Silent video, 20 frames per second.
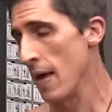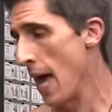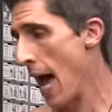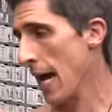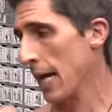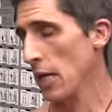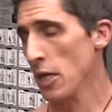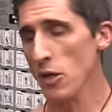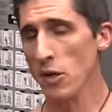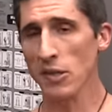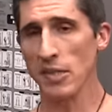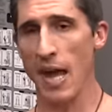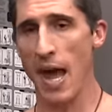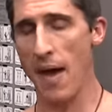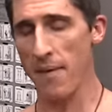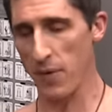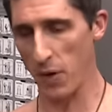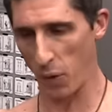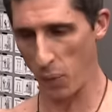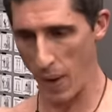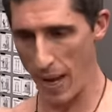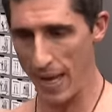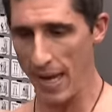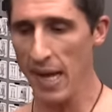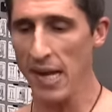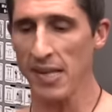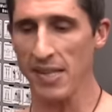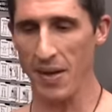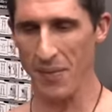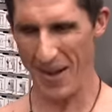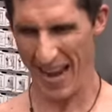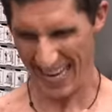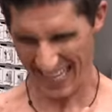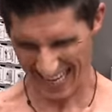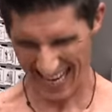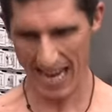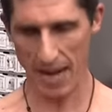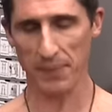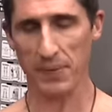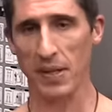I can use a heavier weight so that when I
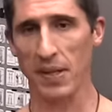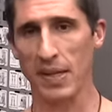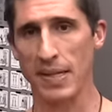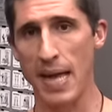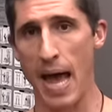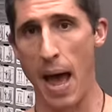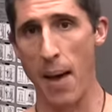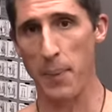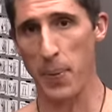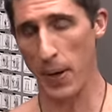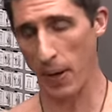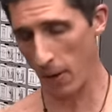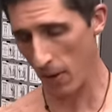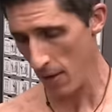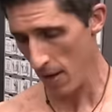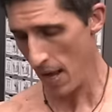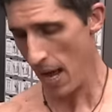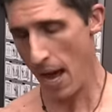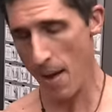get up to the top here,